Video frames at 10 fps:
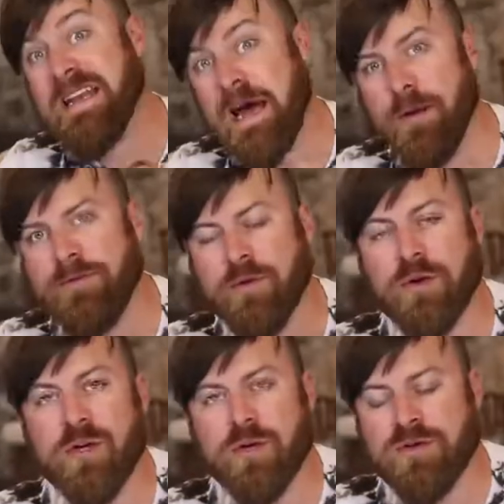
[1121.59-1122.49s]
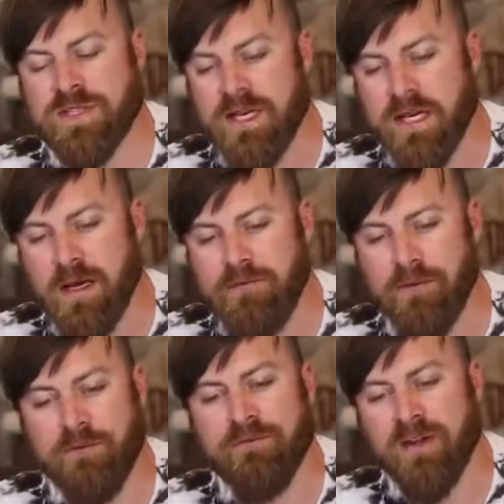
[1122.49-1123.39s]
Now, if you're using
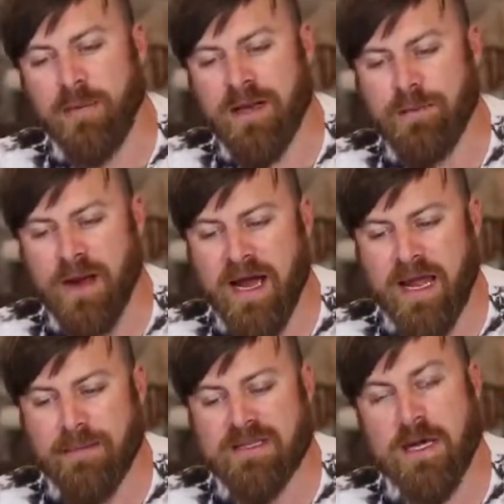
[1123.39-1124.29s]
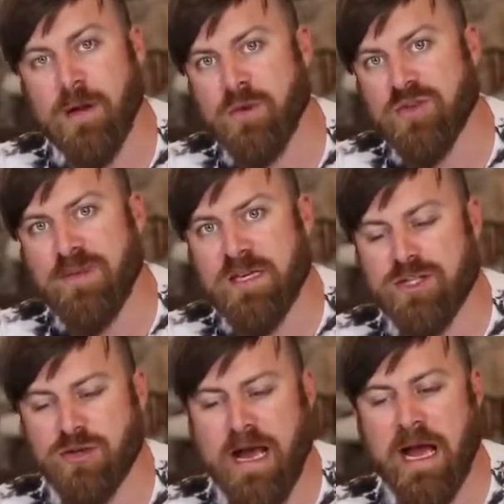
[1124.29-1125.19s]
fulfillment by Amazon, which means
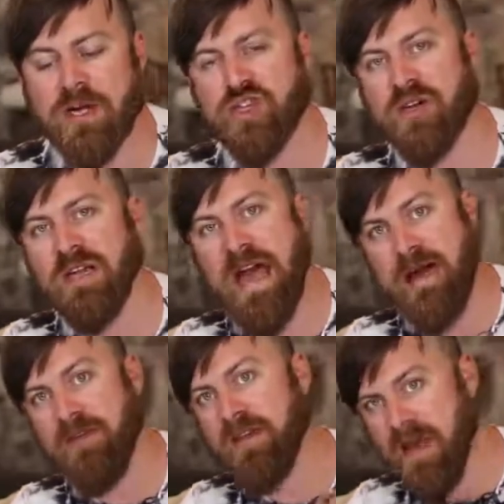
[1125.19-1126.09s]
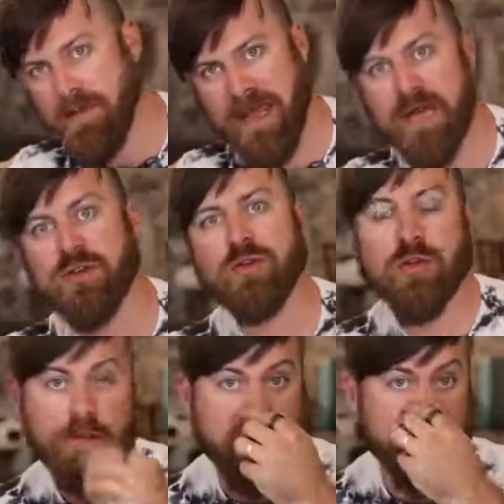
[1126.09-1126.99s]
you're actually having them handle
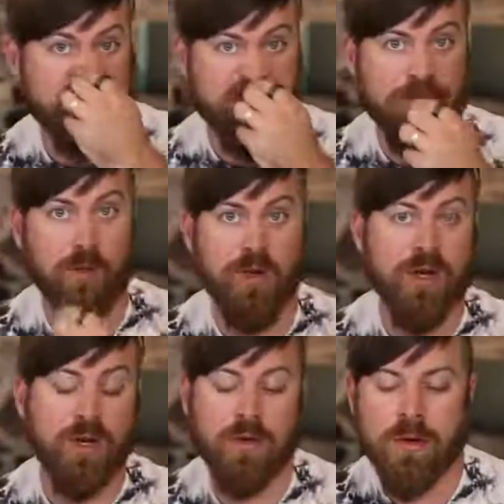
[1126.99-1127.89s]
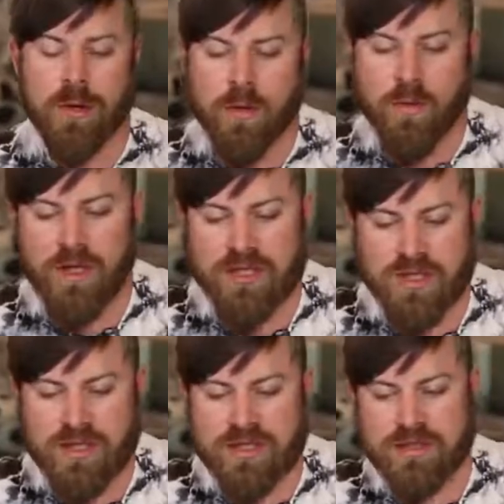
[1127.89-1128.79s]
your business for you, which
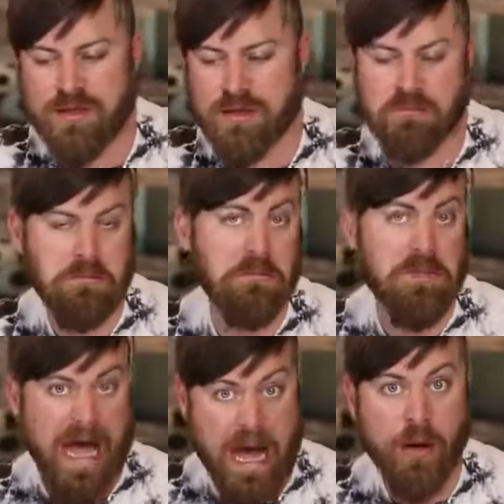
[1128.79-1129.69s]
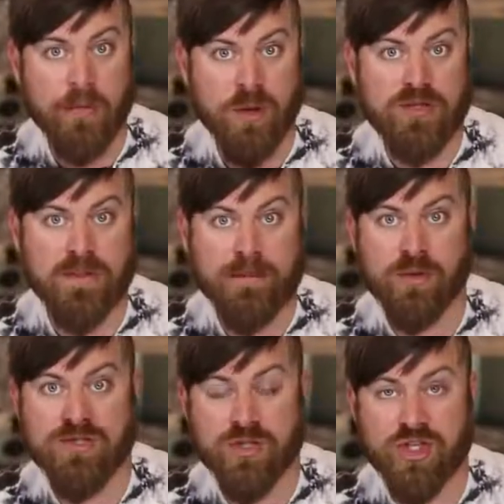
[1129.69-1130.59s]
is how most people
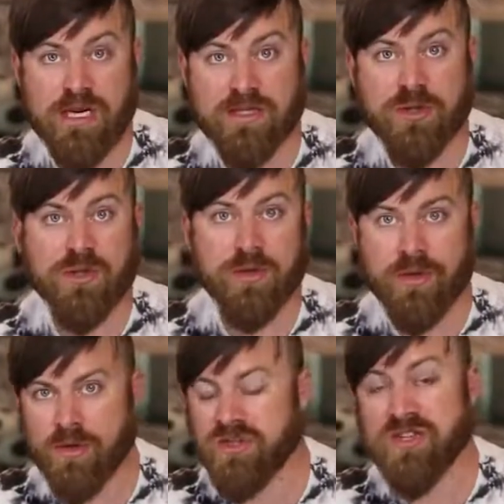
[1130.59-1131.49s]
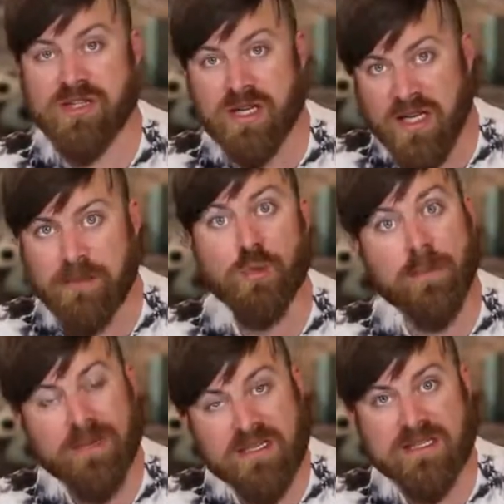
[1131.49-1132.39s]
suggest you do it. You're just going to get more
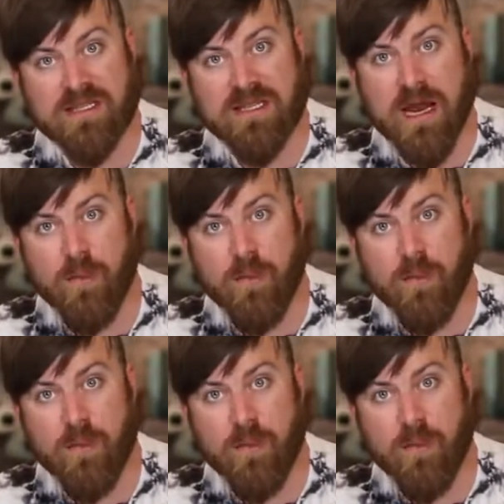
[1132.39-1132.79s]
business that